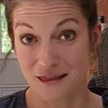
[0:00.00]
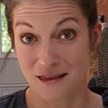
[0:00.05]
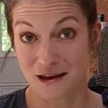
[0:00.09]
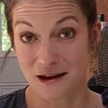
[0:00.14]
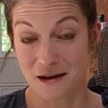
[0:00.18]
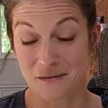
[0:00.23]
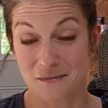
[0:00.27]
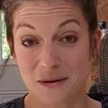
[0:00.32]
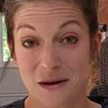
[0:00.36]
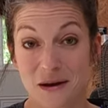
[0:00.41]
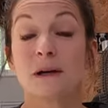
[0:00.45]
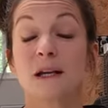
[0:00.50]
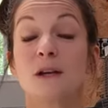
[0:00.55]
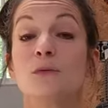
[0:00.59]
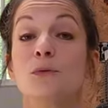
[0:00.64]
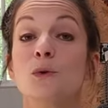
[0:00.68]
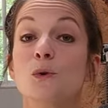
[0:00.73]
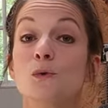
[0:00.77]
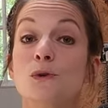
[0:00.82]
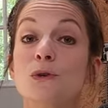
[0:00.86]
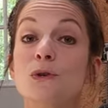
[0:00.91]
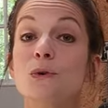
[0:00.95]
them, but if
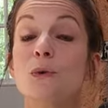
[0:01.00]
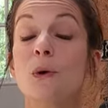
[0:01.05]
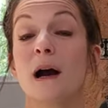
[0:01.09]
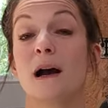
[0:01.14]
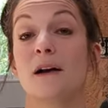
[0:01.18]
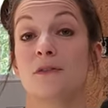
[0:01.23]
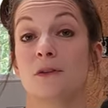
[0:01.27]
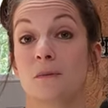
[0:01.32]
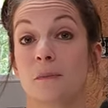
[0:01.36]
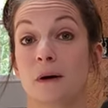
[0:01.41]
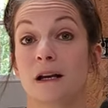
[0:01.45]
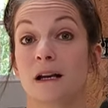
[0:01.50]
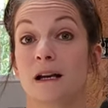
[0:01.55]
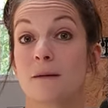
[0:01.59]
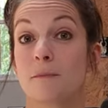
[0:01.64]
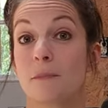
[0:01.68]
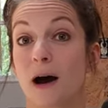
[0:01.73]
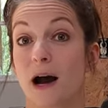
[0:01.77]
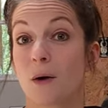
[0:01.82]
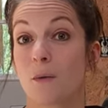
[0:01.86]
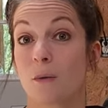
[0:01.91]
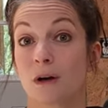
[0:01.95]
you do have the money to
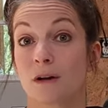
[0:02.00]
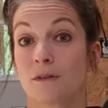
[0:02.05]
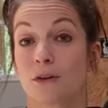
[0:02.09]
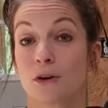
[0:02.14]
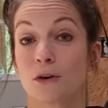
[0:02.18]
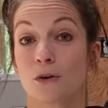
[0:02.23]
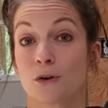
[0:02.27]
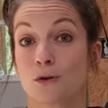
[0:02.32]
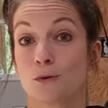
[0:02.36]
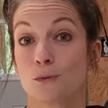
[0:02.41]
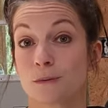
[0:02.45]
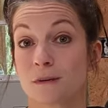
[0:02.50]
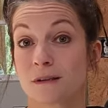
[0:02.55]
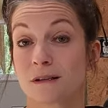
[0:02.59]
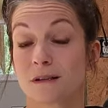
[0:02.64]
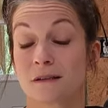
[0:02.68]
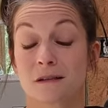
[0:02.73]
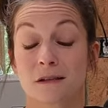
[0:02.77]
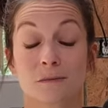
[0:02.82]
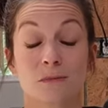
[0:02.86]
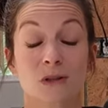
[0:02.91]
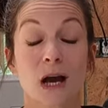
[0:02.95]
buy one of their coop
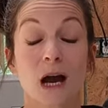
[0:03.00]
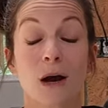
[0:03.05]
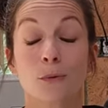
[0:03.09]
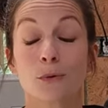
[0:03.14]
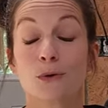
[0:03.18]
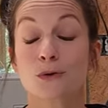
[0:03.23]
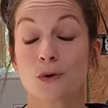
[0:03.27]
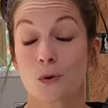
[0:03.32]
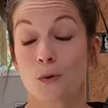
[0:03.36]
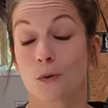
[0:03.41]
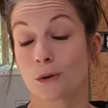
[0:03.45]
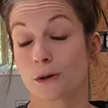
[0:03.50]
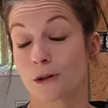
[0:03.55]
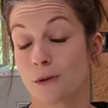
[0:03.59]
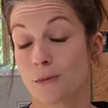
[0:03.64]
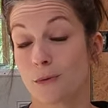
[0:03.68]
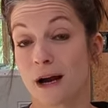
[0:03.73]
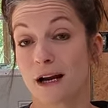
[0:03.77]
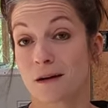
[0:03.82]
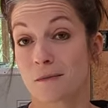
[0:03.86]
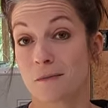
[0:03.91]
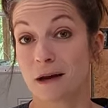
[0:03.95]
systems, I would totally
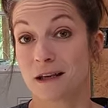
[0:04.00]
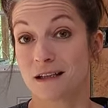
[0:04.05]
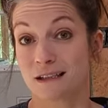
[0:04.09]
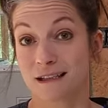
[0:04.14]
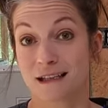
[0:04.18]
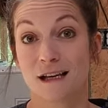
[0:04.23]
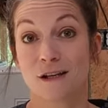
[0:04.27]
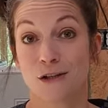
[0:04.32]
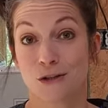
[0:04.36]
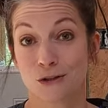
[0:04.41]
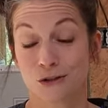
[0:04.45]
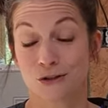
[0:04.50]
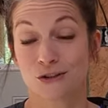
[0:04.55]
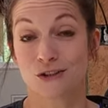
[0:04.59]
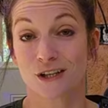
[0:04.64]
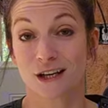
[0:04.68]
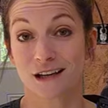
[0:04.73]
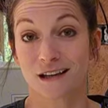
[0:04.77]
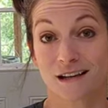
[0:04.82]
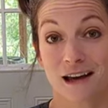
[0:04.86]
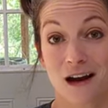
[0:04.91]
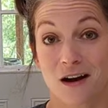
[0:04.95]
recommend it and you should check it